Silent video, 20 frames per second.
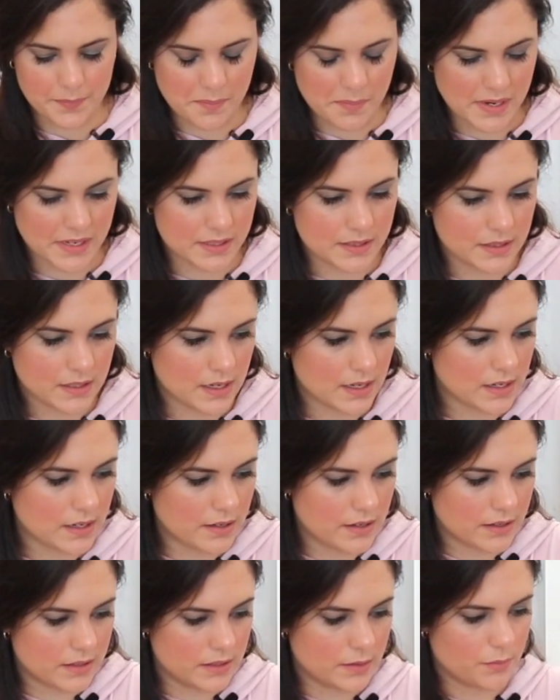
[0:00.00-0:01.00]
my
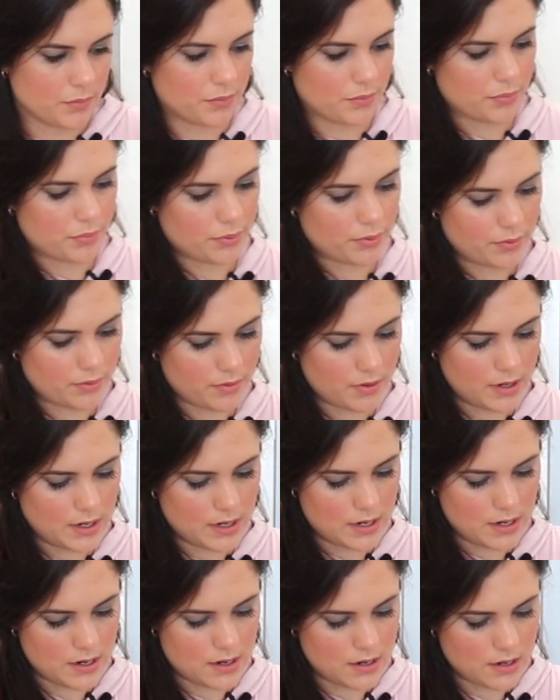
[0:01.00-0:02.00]
skillet is
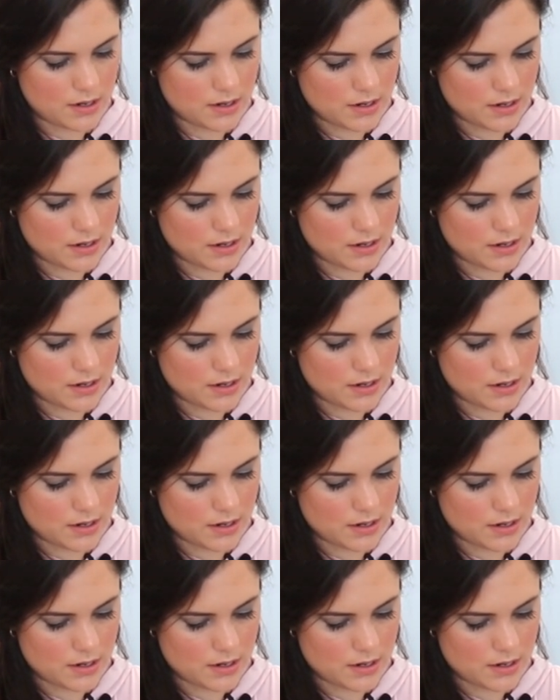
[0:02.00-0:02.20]
preheating,